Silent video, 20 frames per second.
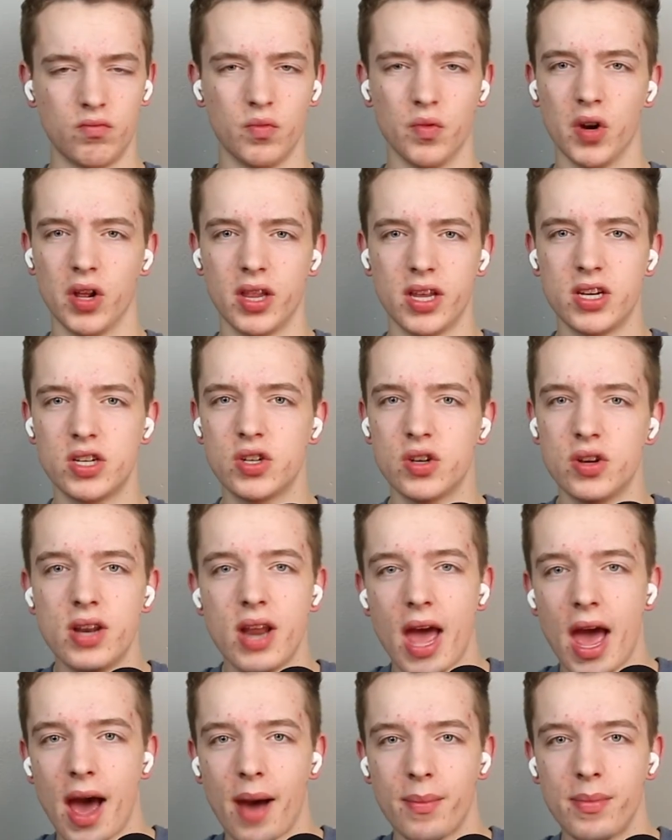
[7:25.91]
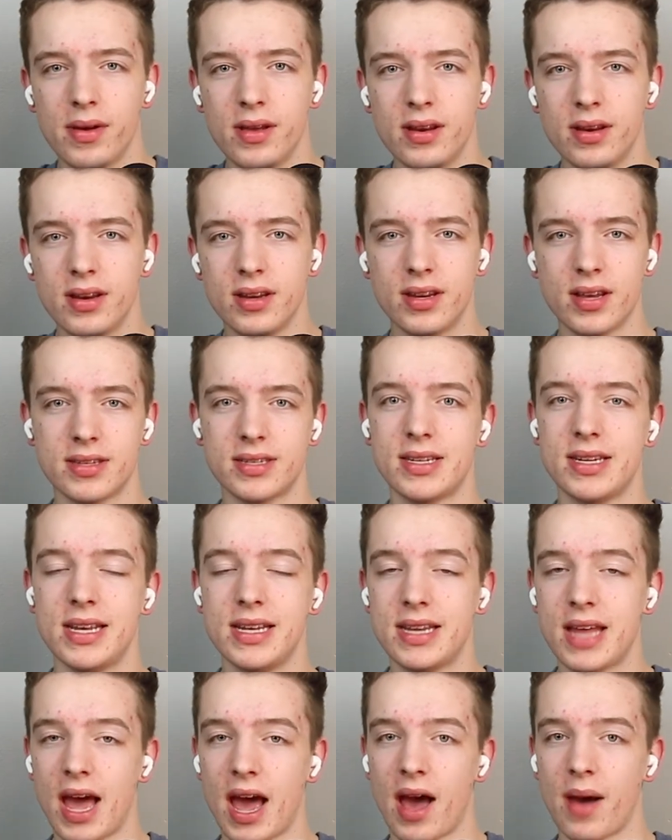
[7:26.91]
really shouldn't happen, doesn't need
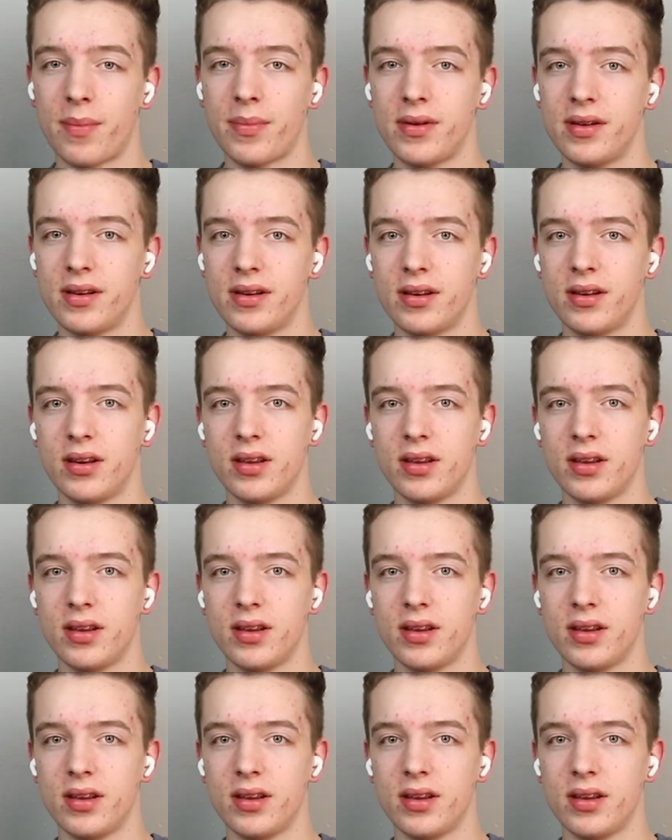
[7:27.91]
to happen.